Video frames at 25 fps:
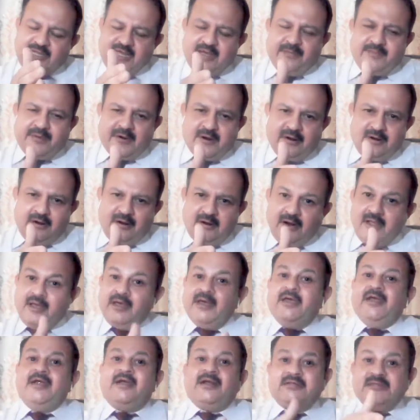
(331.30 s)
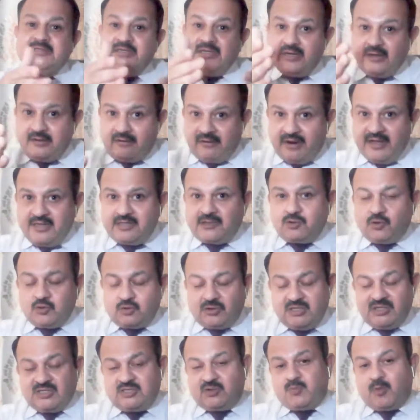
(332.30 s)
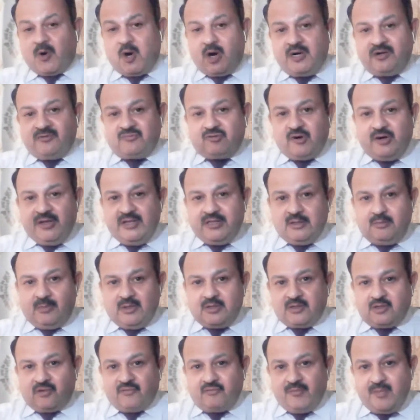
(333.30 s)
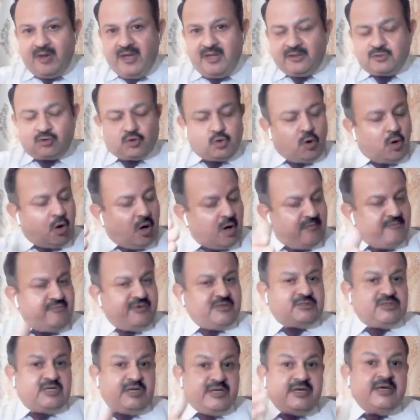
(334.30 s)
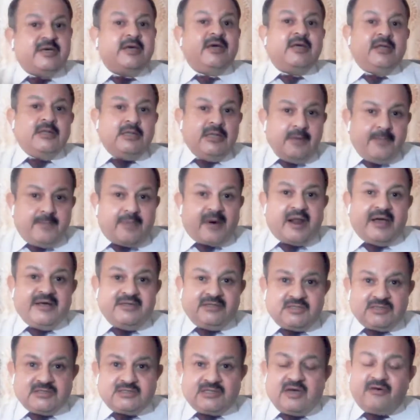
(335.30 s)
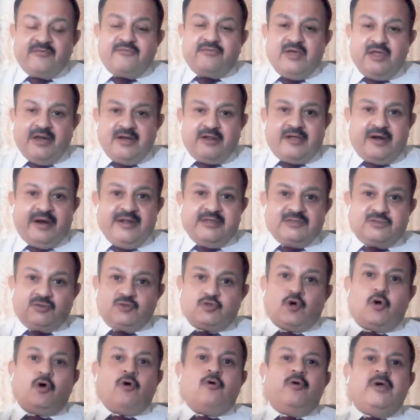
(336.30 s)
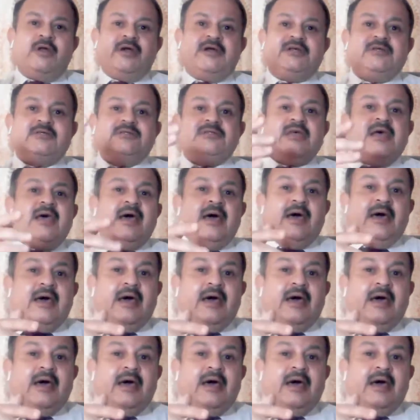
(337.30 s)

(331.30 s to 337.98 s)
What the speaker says: in April, it has increased to 6.3 in the month of May. So obviously the prices have increased. So it is